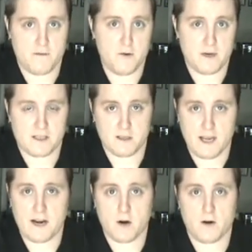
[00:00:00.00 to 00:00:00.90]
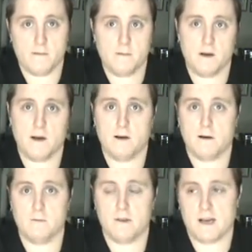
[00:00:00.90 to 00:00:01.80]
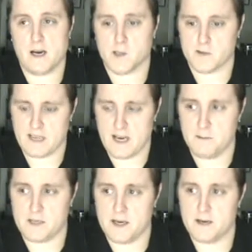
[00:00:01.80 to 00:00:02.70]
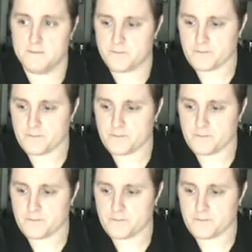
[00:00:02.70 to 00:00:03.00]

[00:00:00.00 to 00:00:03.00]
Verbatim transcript: a few months later uh, when the house was empty